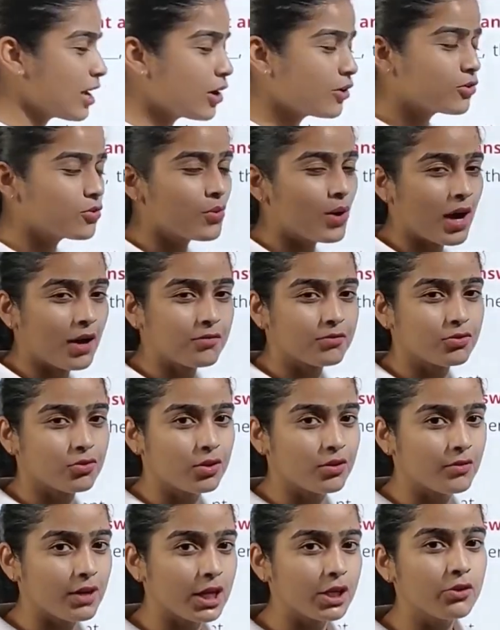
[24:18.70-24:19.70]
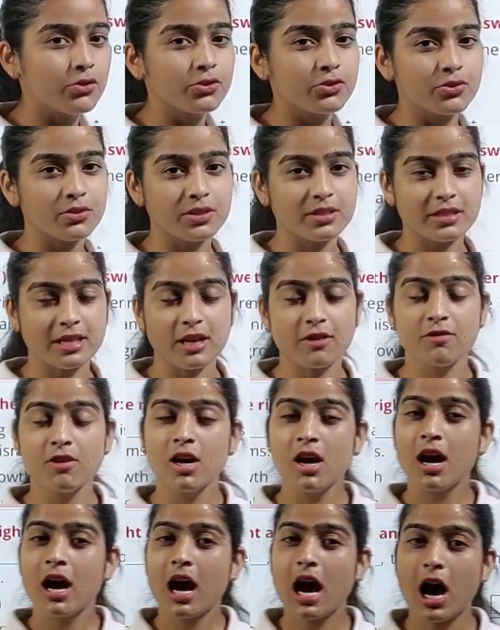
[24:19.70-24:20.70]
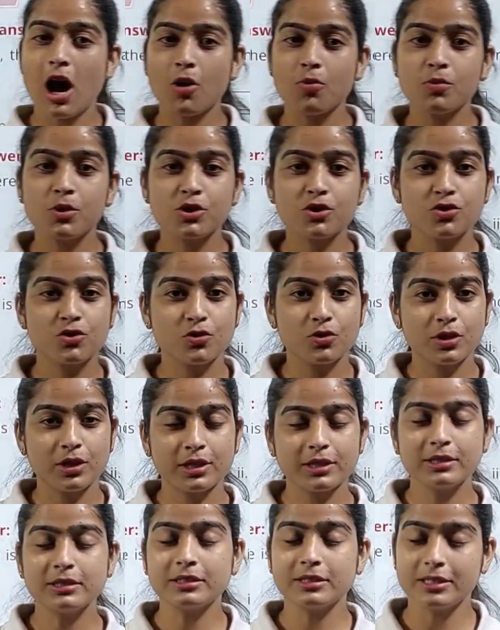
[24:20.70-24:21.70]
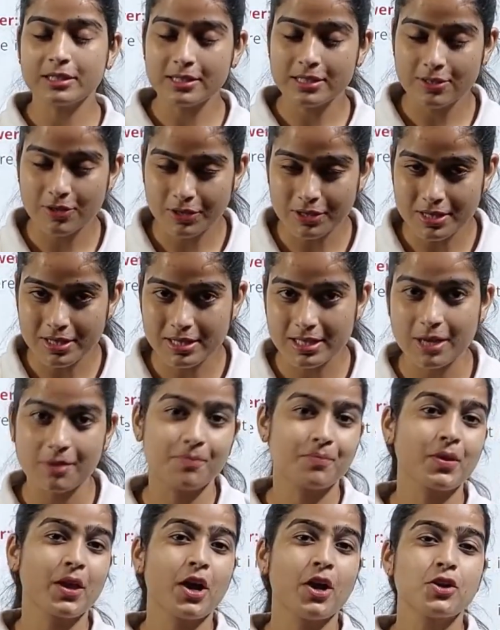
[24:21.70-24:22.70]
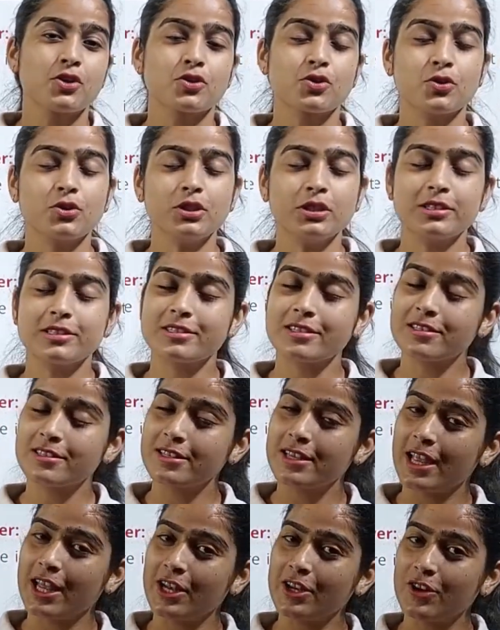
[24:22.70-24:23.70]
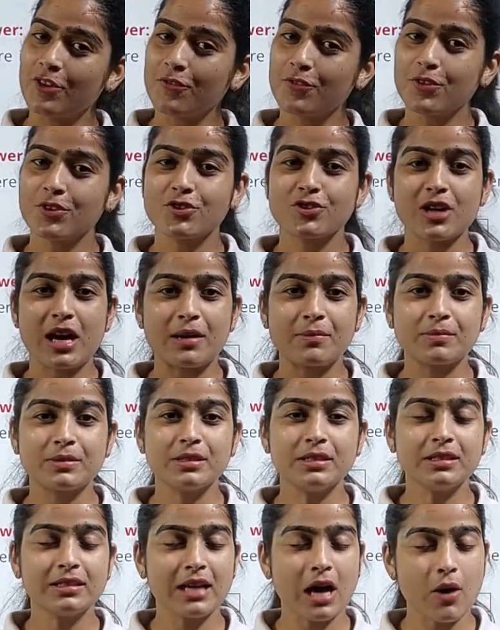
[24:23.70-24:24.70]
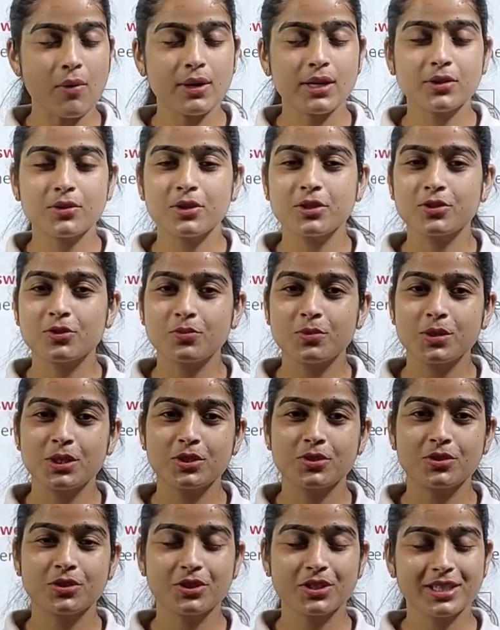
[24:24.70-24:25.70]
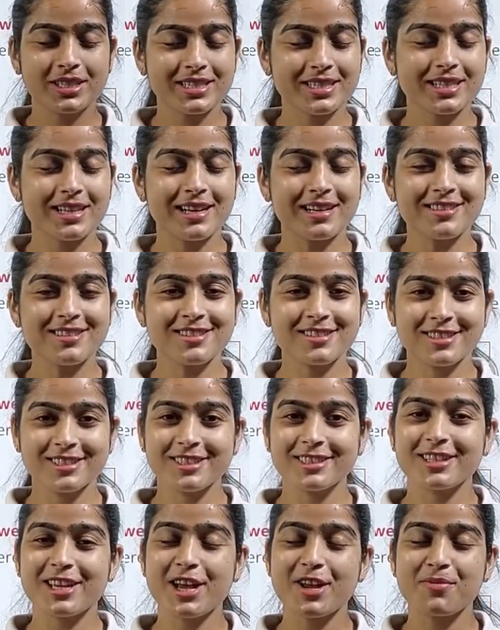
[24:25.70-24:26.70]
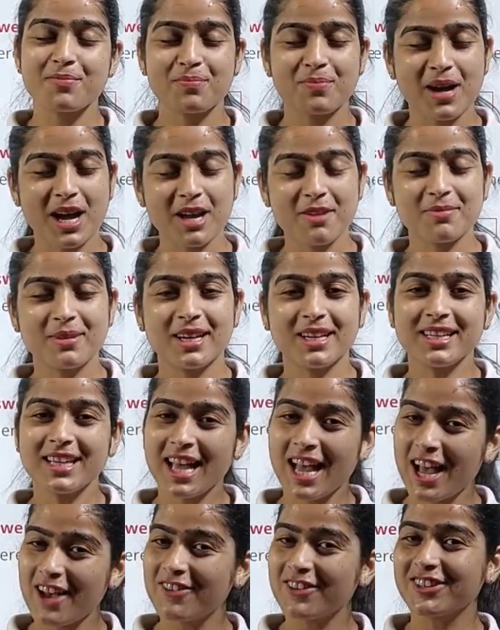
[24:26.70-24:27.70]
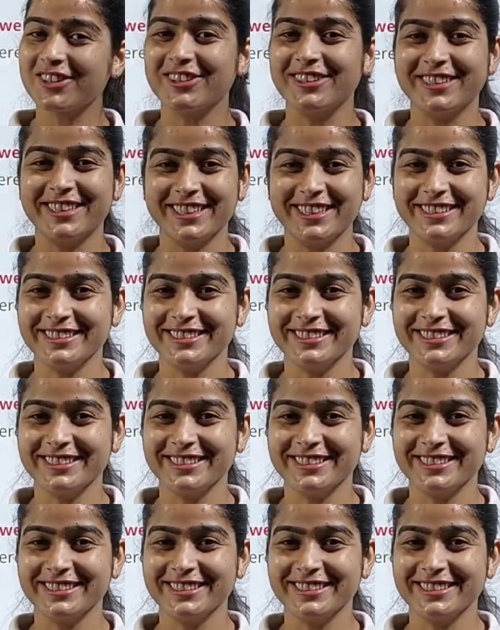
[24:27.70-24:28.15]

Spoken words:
you have to evaluate yourself how much you learn this concept. So this is the end of your chapter. Now I'm going to meet you in your next class. Till that, bye bye. Have a good day.